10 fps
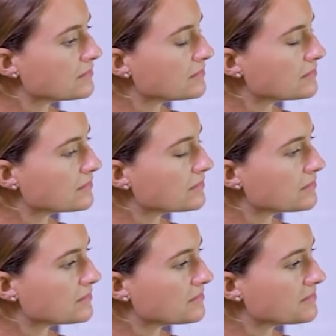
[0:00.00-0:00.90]

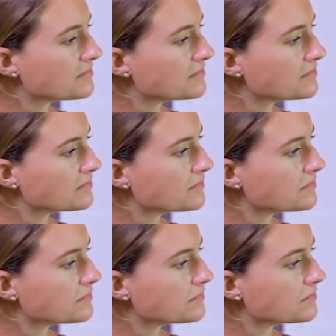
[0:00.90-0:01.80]

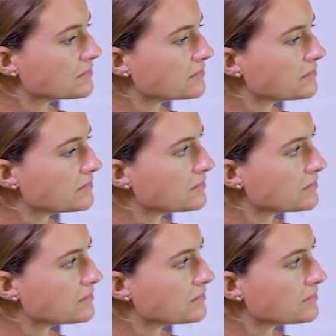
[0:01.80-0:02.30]
(not speaking)